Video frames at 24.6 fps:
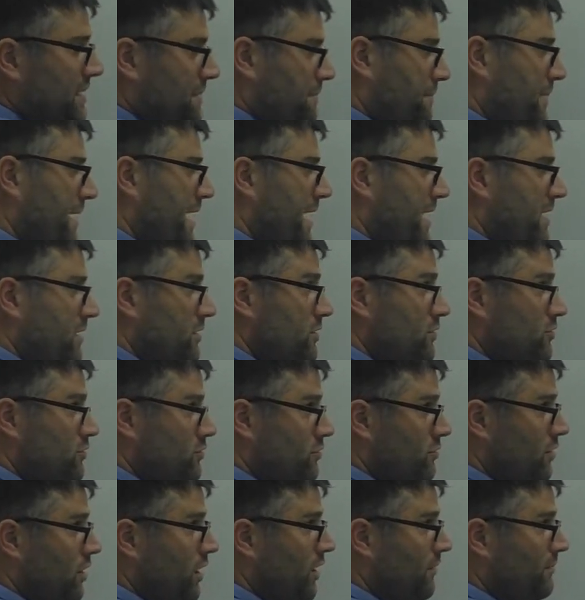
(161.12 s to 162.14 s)
a pen
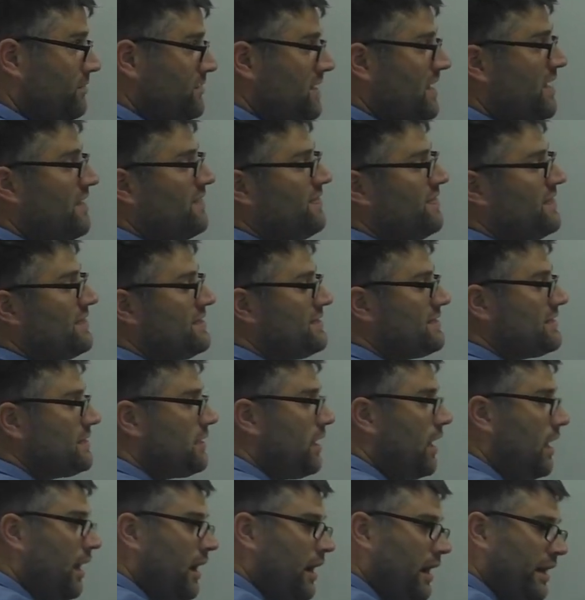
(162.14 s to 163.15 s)
dropped. The
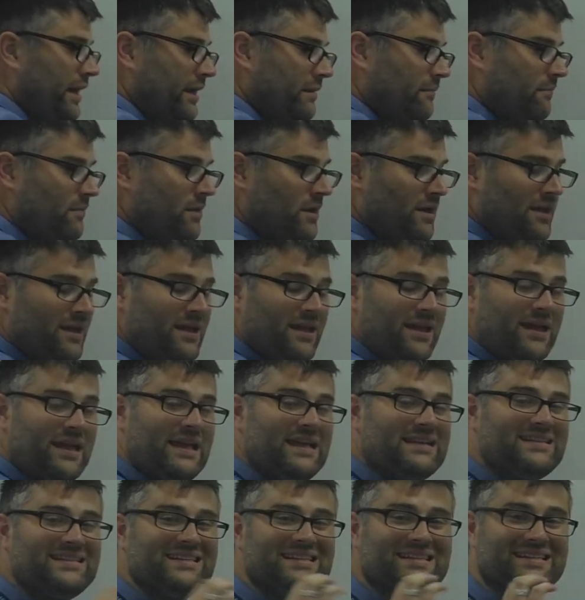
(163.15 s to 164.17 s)
time
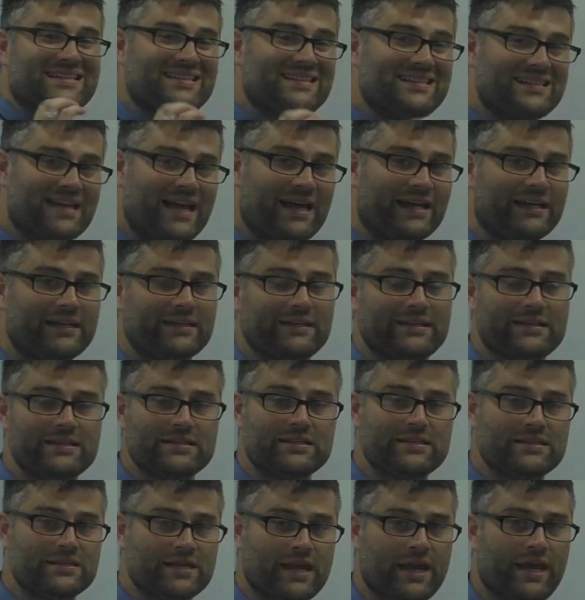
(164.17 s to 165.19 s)
is exactly the
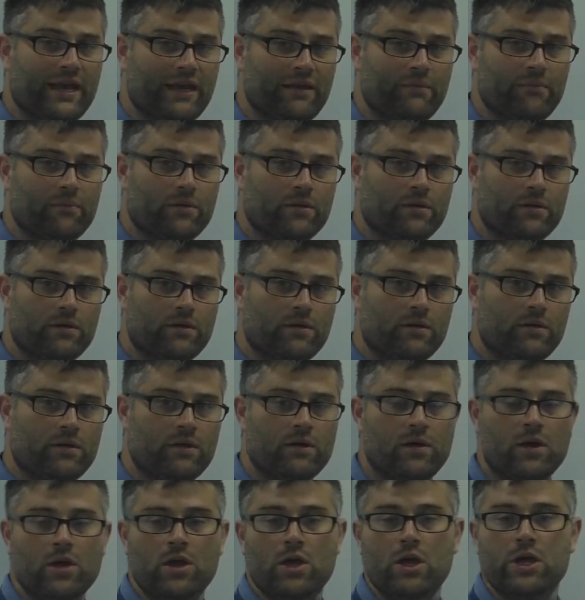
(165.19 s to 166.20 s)
same.
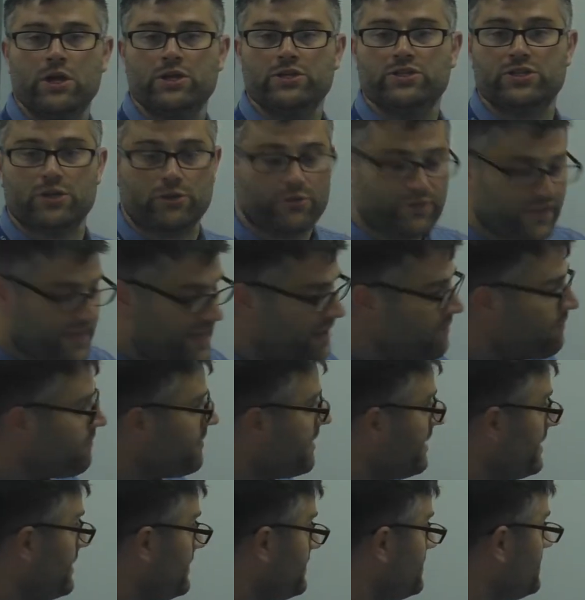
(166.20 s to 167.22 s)
So that
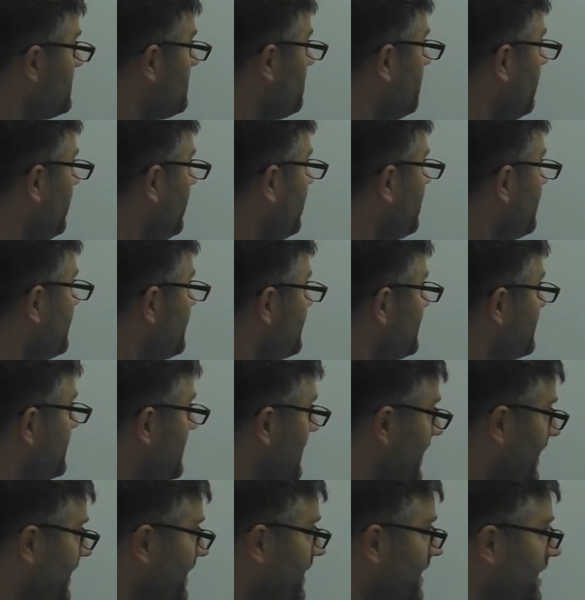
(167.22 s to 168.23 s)
means we can
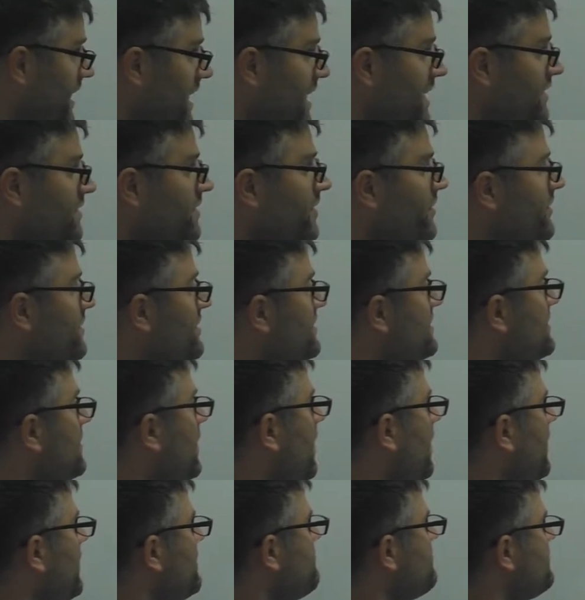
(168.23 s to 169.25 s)
say that the
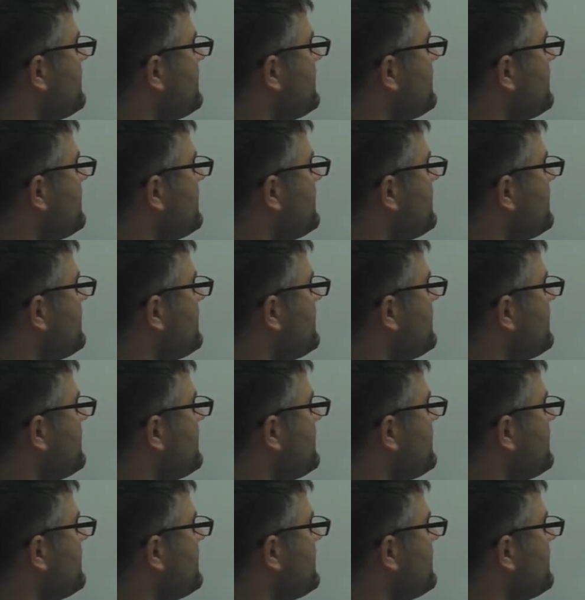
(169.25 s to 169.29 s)
time